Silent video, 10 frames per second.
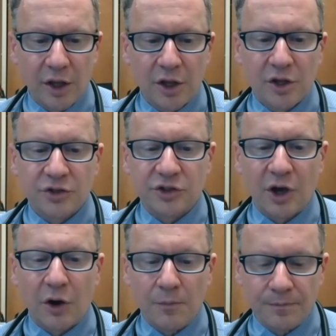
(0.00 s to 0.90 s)

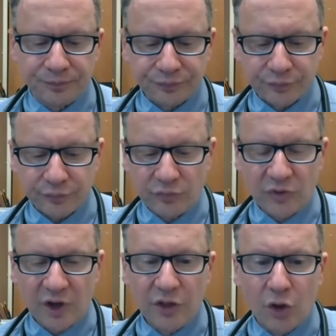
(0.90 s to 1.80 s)
So,
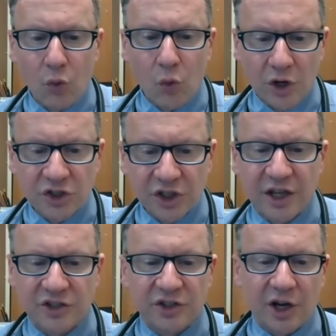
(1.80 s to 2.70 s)
the worst
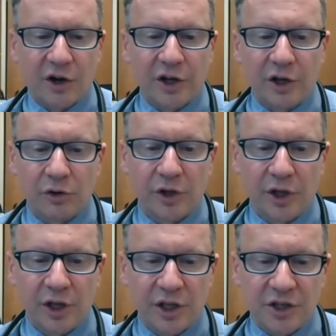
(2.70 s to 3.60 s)
case scenario
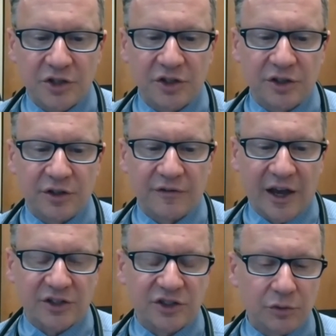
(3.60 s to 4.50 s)
is that the
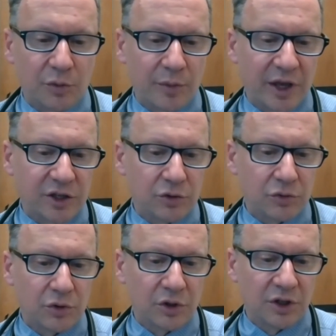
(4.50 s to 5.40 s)
vaccine will make you
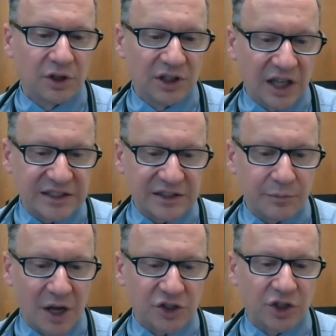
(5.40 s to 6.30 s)
less,
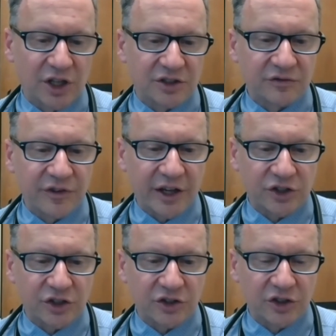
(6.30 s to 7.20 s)
much less
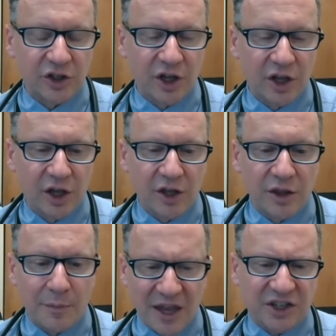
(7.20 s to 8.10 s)
infectious. The
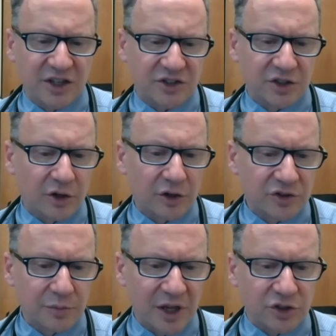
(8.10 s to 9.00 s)
best case scenario is
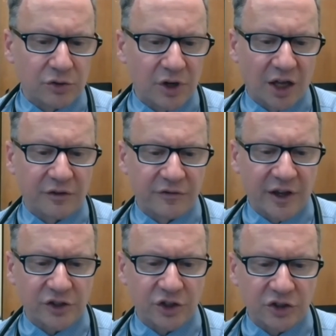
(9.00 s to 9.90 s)
it makes you
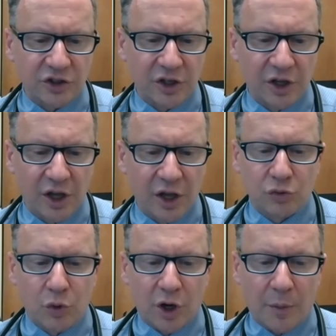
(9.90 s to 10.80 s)
non-infectious,
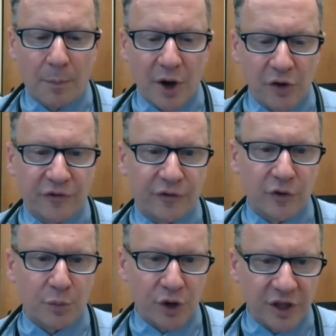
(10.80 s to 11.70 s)
okay. both for
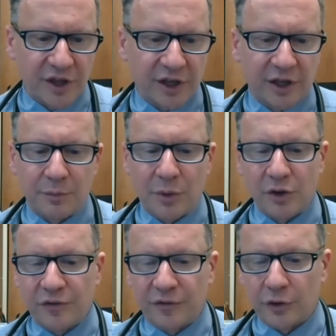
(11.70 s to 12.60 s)
breathing and
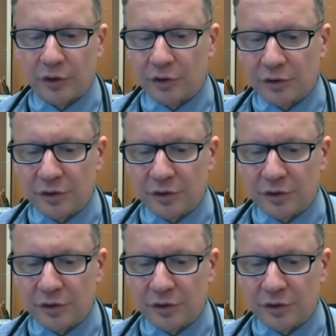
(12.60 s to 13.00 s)
both for